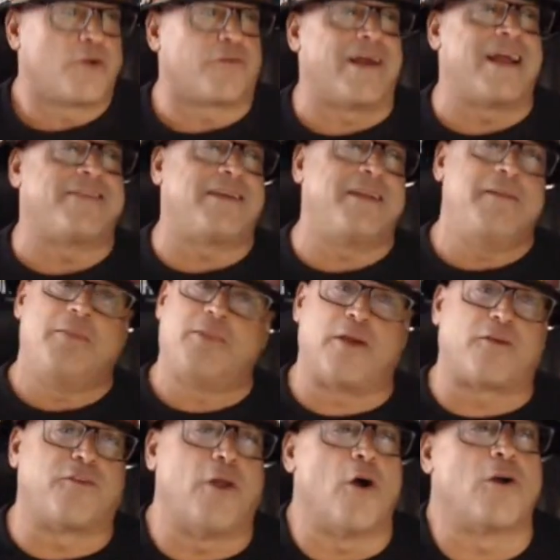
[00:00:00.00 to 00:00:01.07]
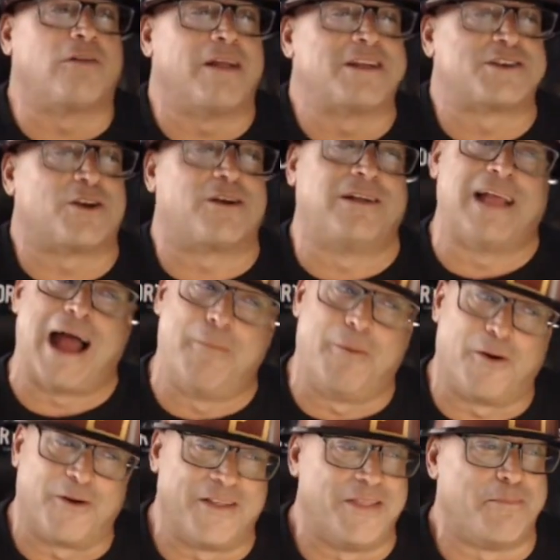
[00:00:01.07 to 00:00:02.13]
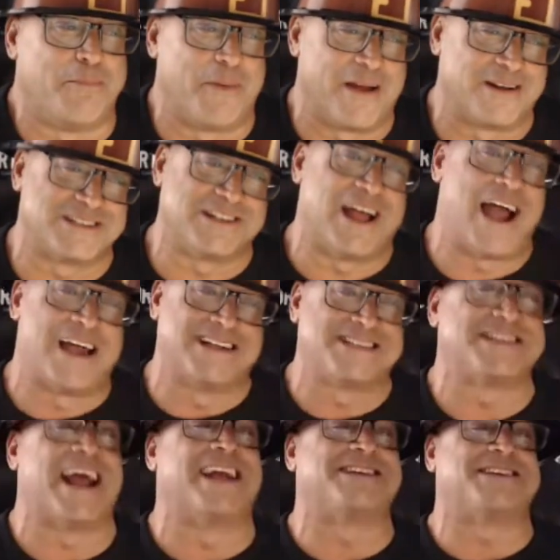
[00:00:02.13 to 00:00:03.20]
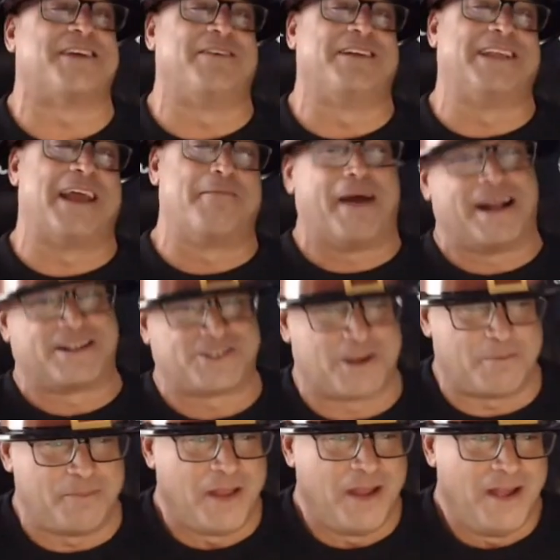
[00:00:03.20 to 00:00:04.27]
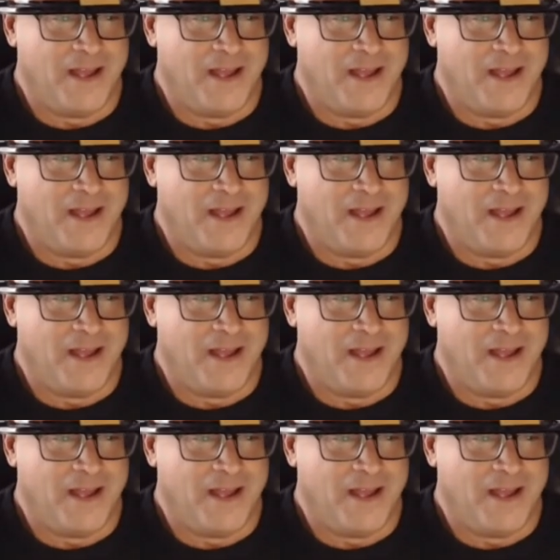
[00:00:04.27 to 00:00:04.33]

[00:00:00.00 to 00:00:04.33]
Granted, there's no glitch or glamour in the Bears-Lions Thanksgiving Day matchup.